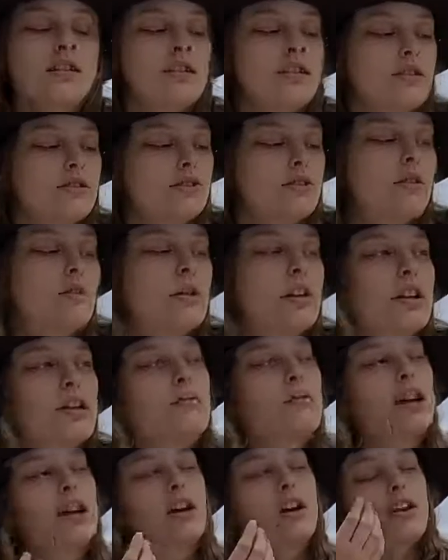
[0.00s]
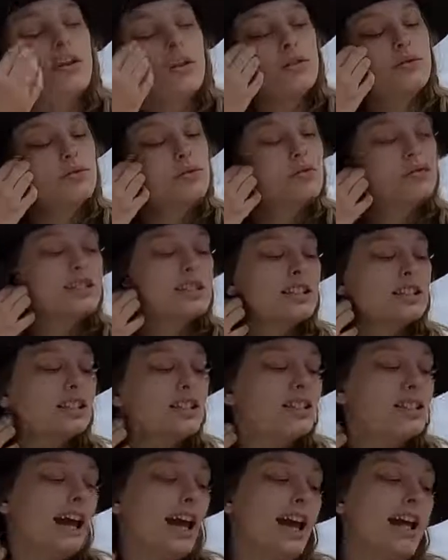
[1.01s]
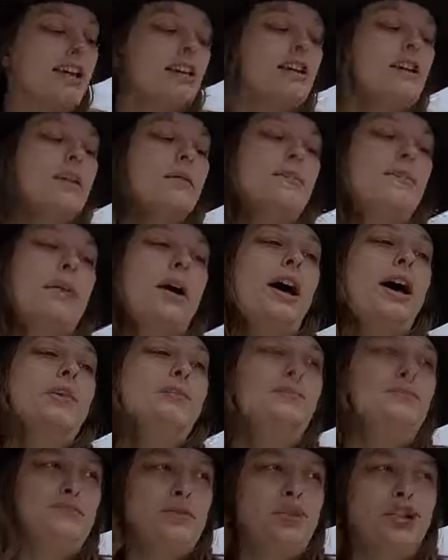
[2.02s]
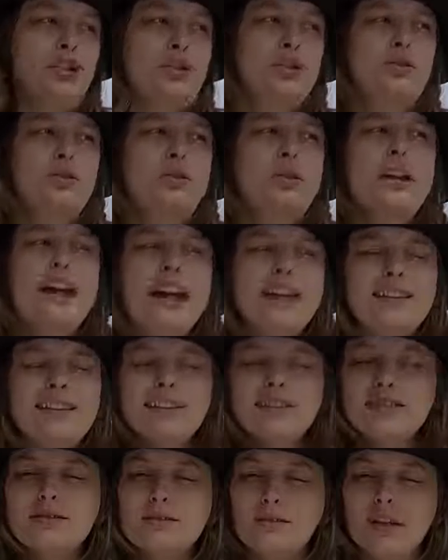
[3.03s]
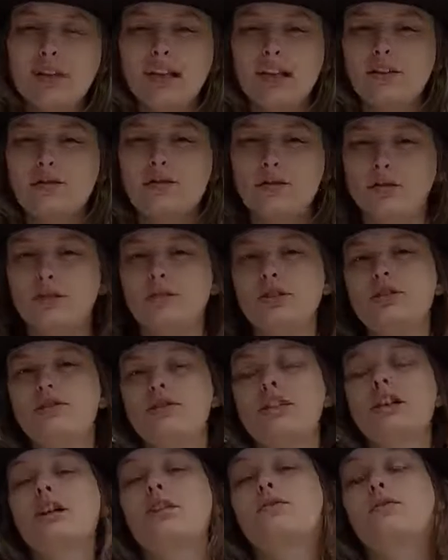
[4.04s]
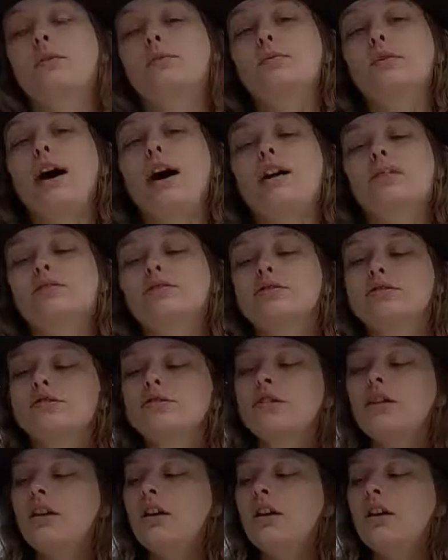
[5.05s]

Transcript: So we're going to make our own music today, but to create this meaningful music from rattles,